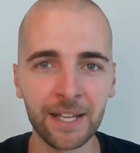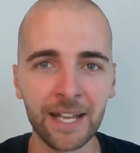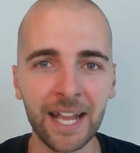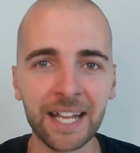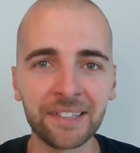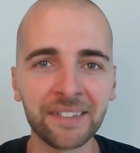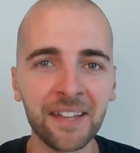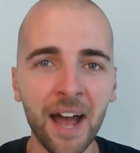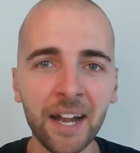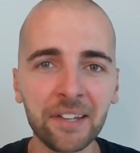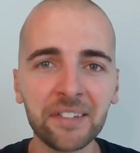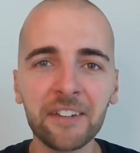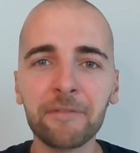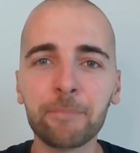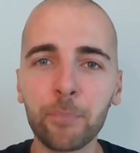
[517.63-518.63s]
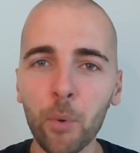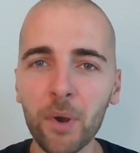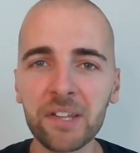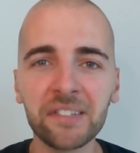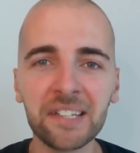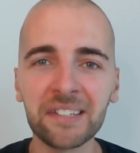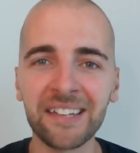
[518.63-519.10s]
It's not as if
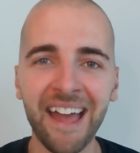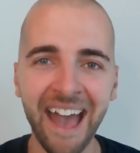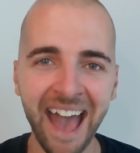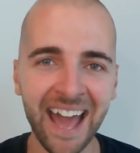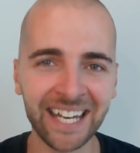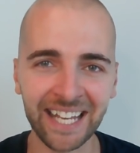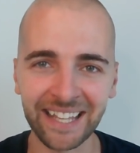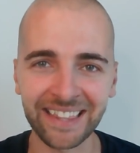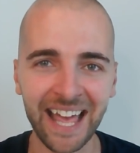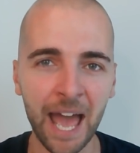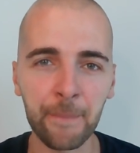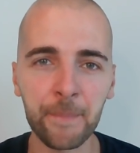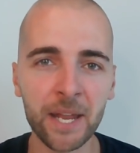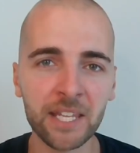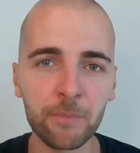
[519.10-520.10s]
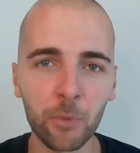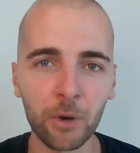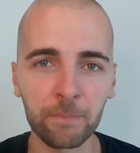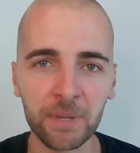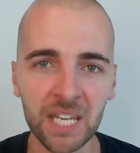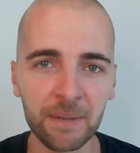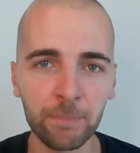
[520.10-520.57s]
Boise is adding that many more
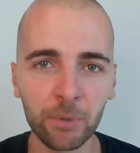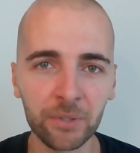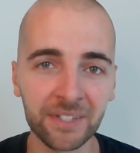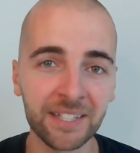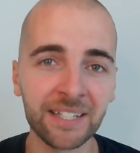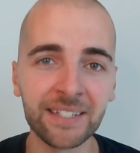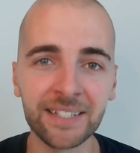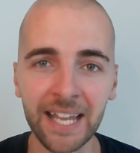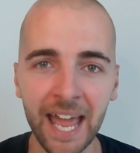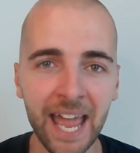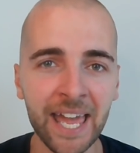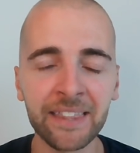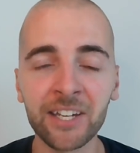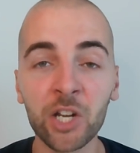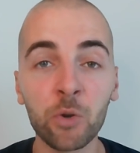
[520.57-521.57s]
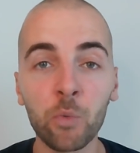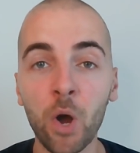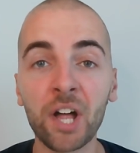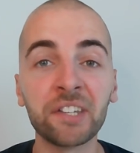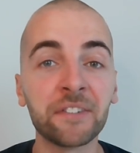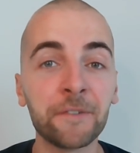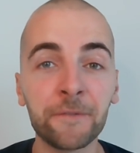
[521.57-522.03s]
people today than it
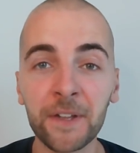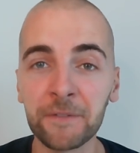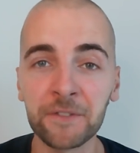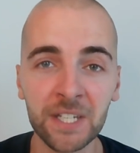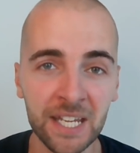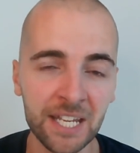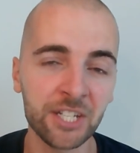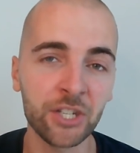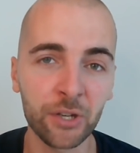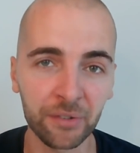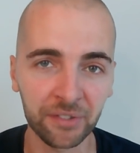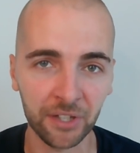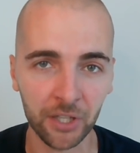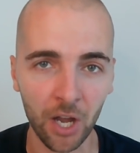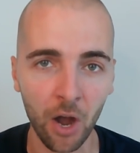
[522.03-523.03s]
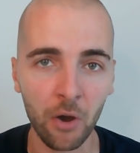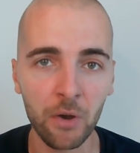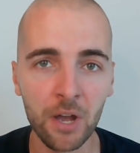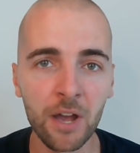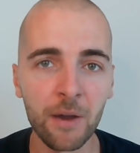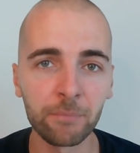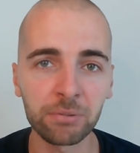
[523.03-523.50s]
was 15 years ago
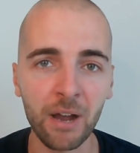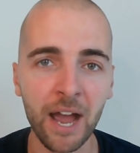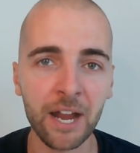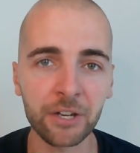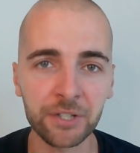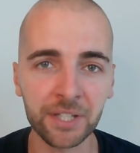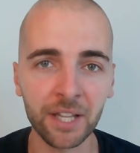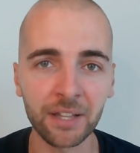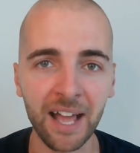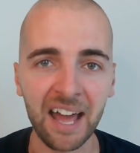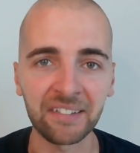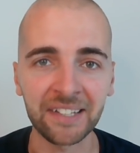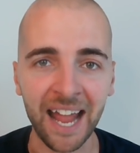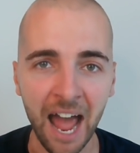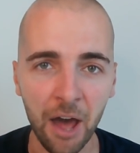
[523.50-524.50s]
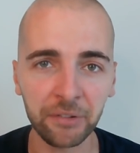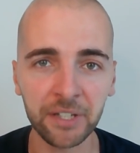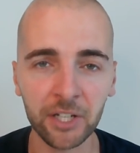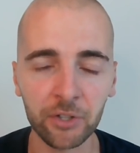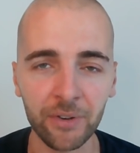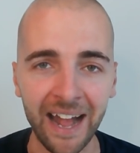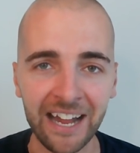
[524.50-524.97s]
prior to the last
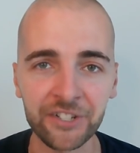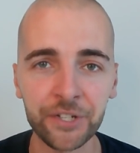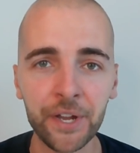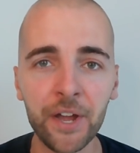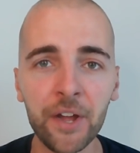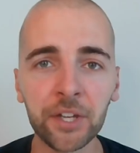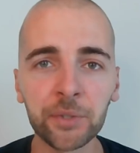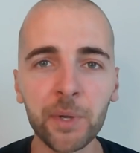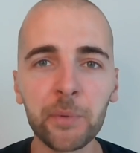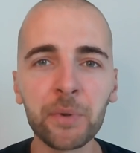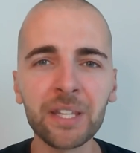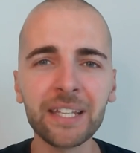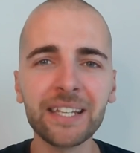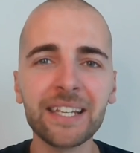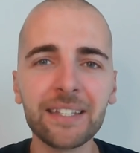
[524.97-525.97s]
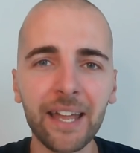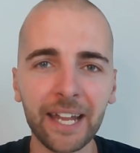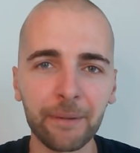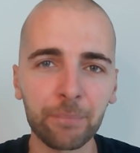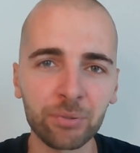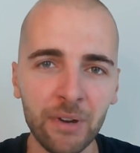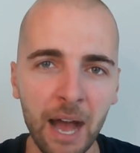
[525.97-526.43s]
housing crash. So we really need
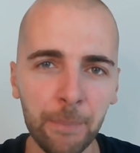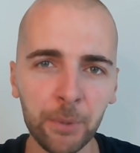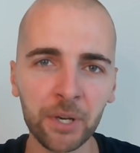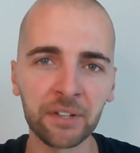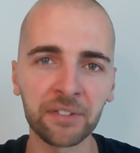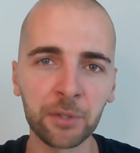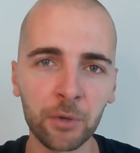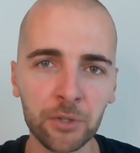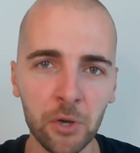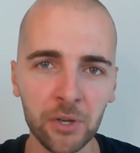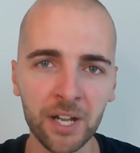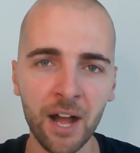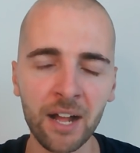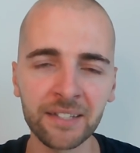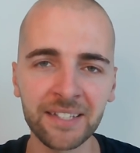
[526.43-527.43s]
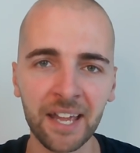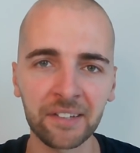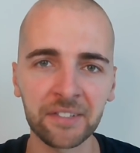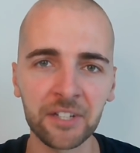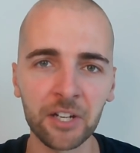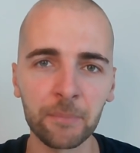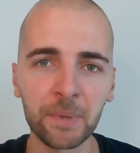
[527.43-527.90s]
like proper historical
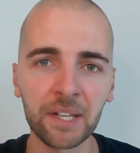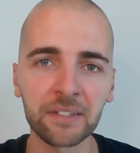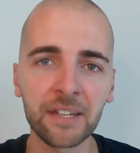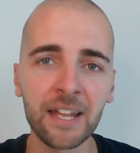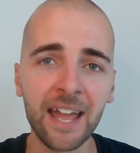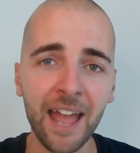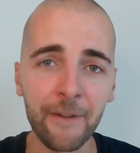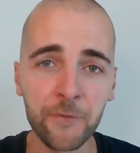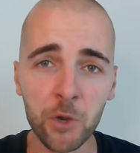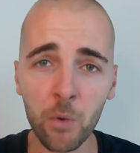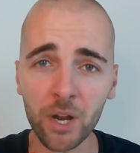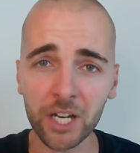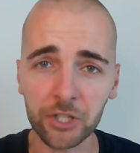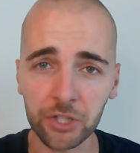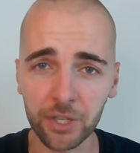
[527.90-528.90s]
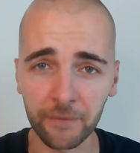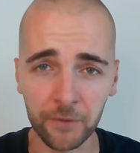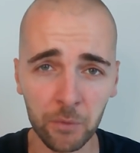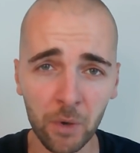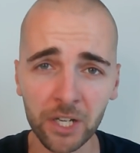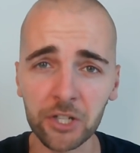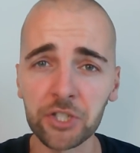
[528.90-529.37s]
context here, because if you
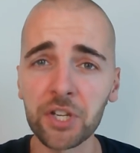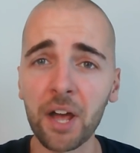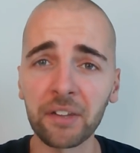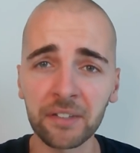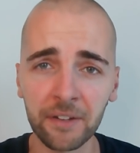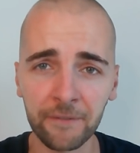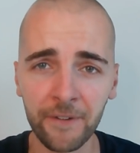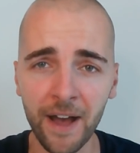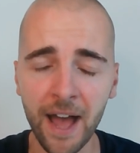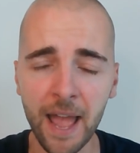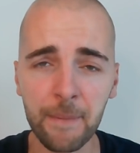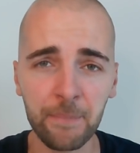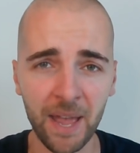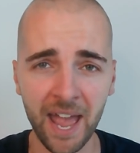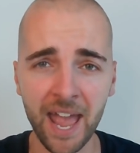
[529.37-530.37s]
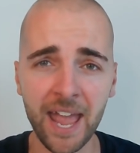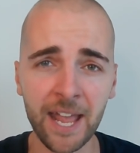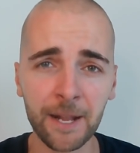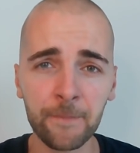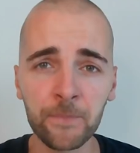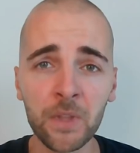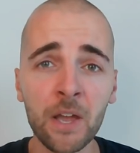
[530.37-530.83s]
want to justify
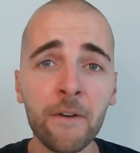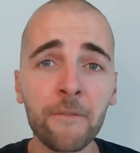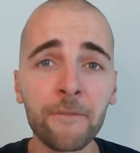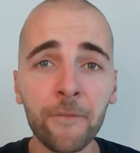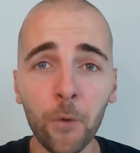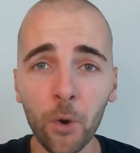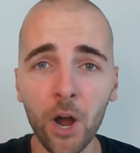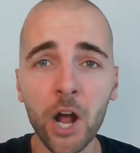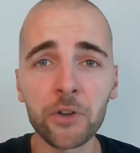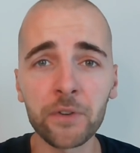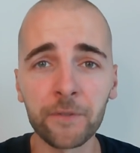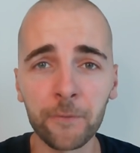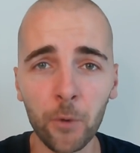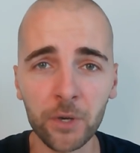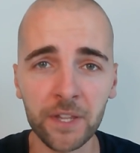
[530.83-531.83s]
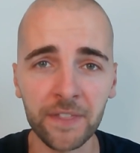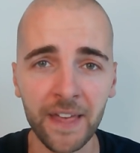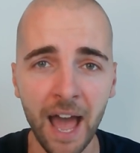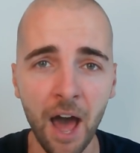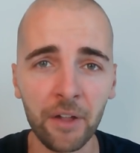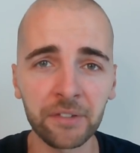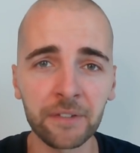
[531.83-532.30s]
paying
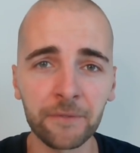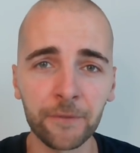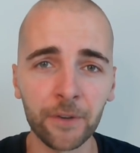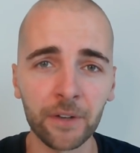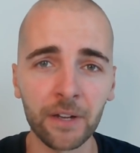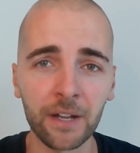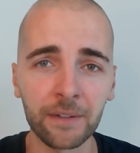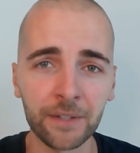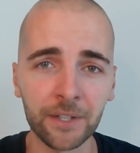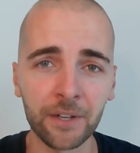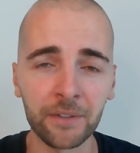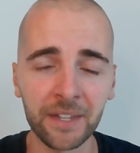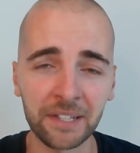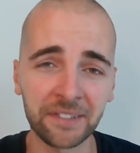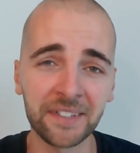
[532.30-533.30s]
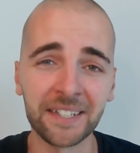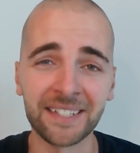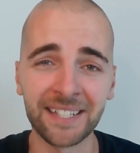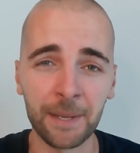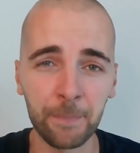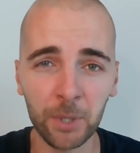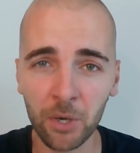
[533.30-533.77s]
$440,000 for, you know, that's the
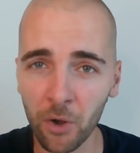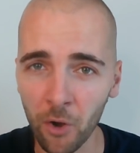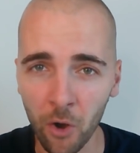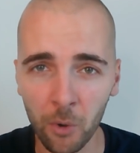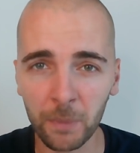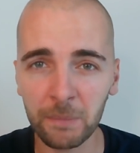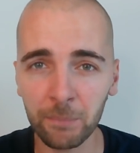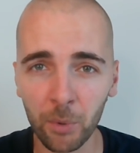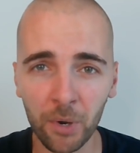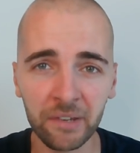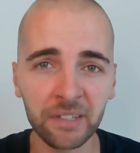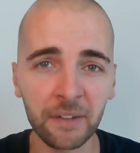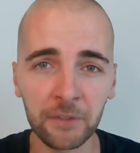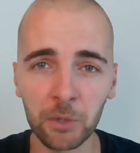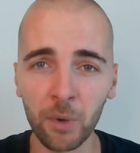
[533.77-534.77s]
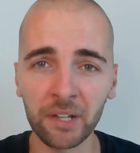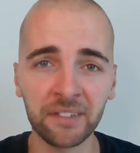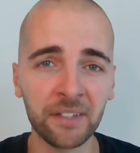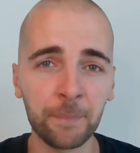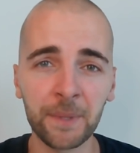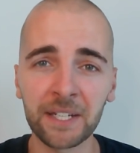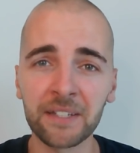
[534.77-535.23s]
typical home in Boise. If you want
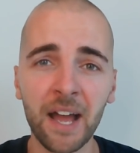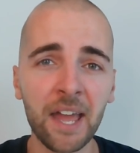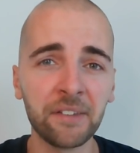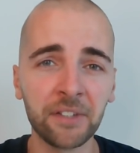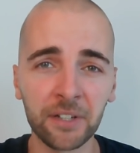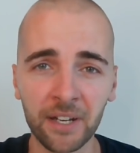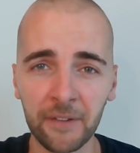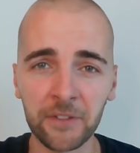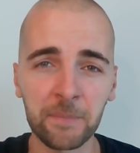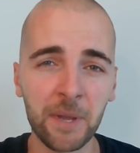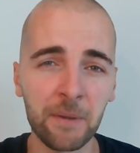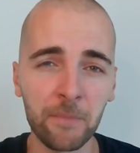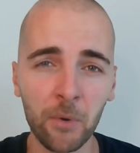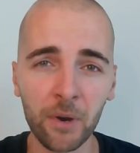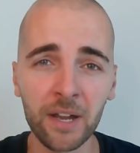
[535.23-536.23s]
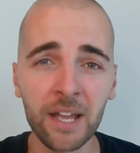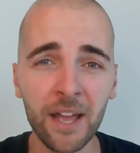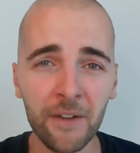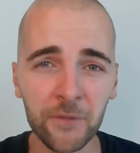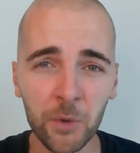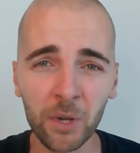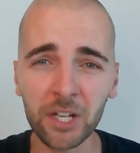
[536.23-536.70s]
something nice, you're gonna have to pay more.
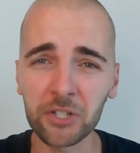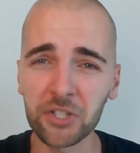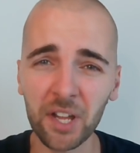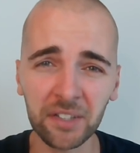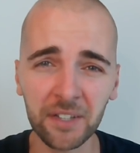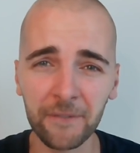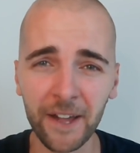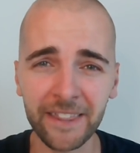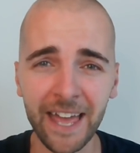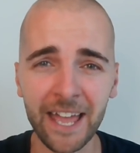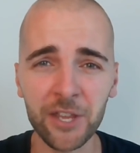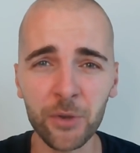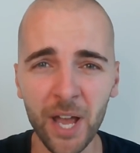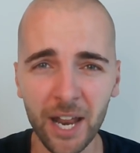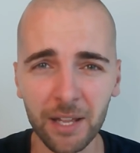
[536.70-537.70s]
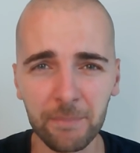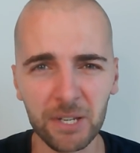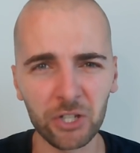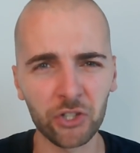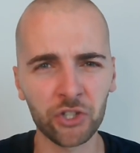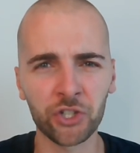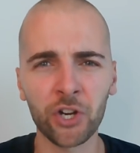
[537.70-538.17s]
If you want to justify that, you got to be
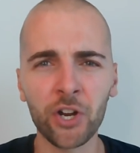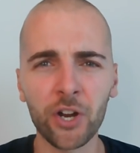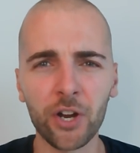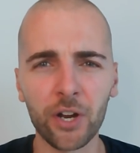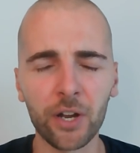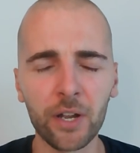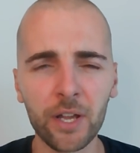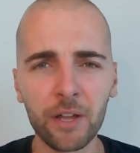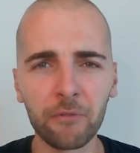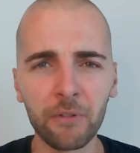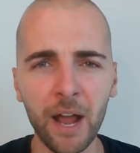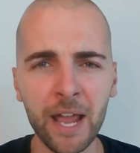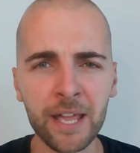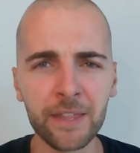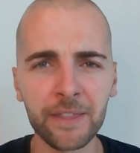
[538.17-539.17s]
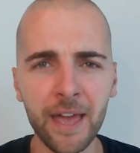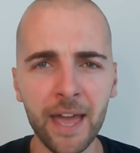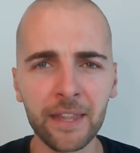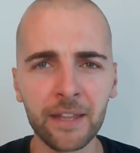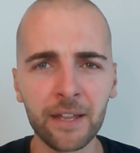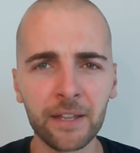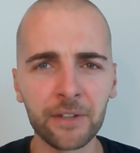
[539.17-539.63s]
sure, right,
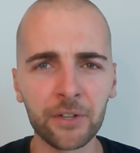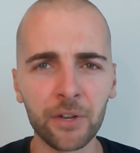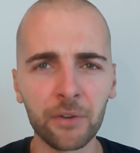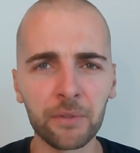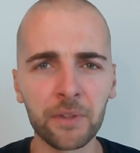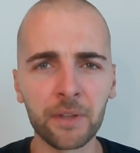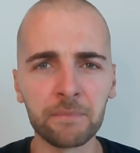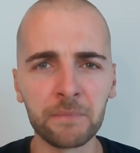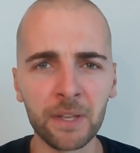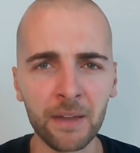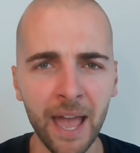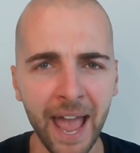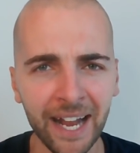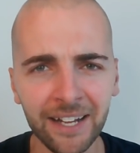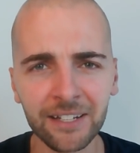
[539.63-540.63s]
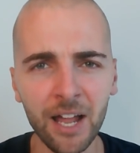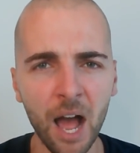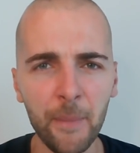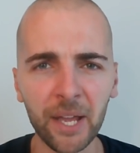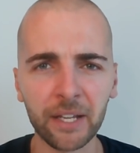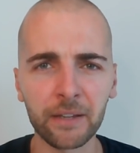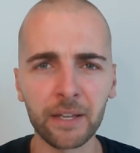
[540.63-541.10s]
that, you know, the economic